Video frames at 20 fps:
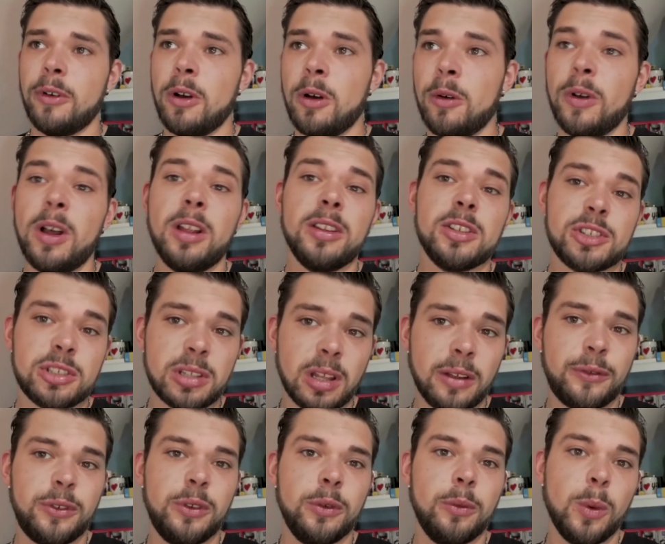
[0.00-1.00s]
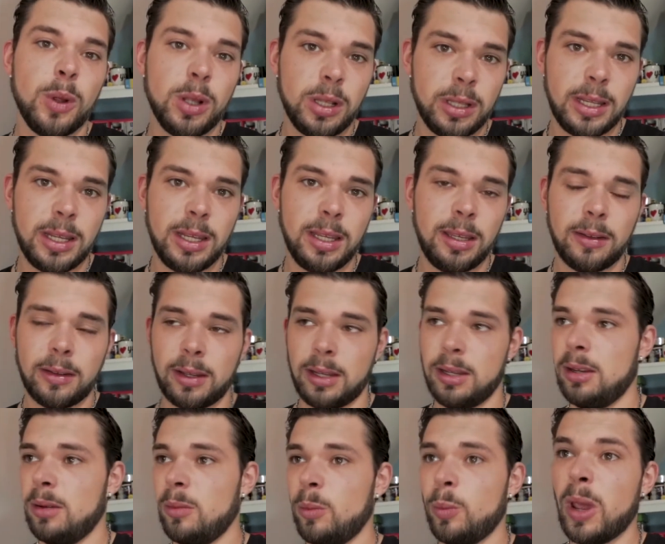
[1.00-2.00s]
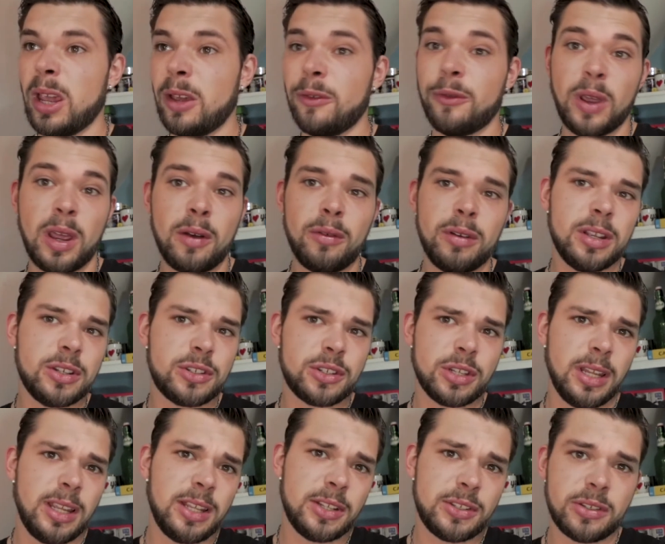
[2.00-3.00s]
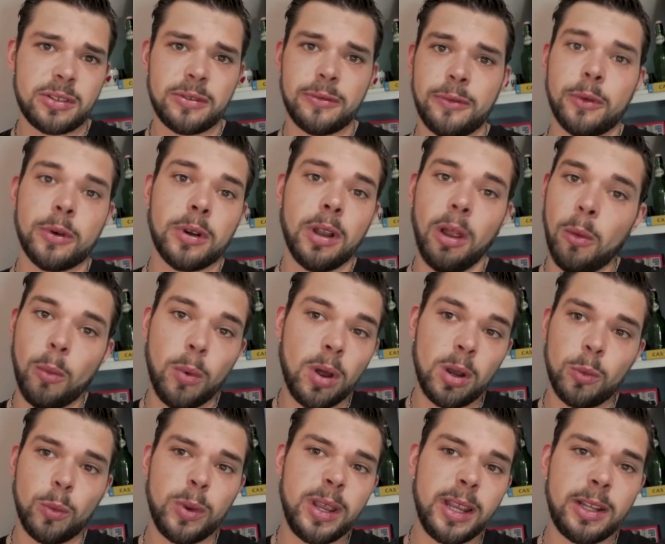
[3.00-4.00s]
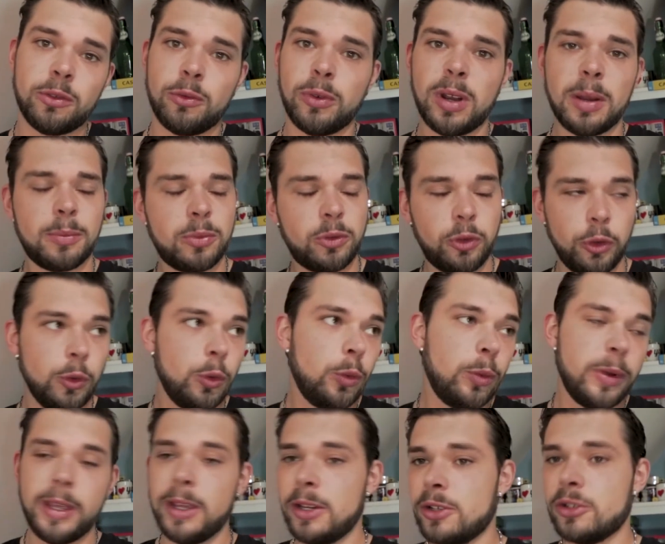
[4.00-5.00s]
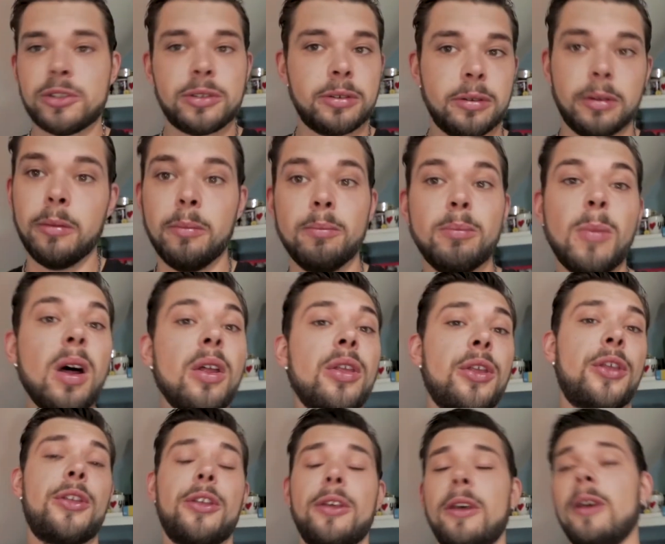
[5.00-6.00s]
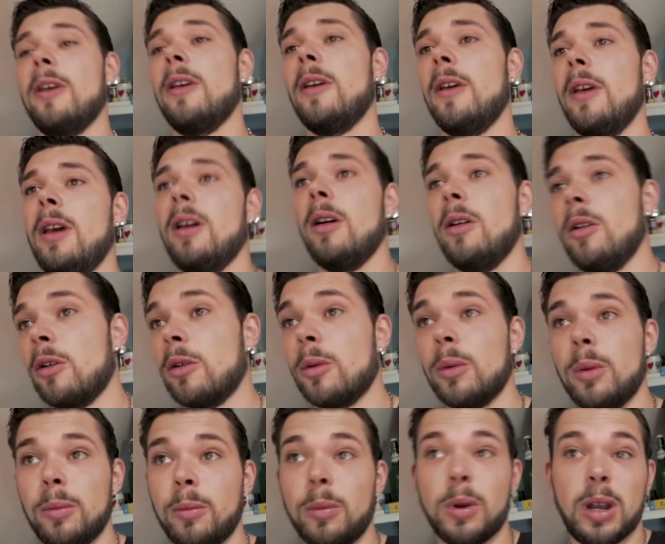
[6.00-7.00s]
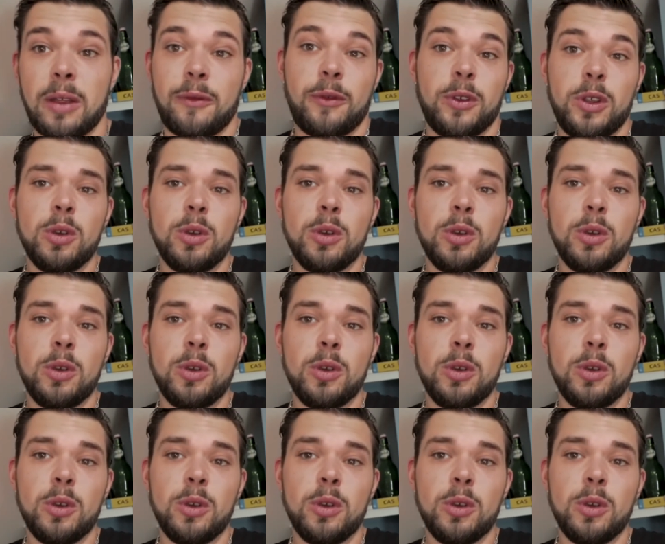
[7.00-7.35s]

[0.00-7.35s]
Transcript: of all the stuff you will need, and make various lists for a 1 week trip, 2 weeks, a month, or wherever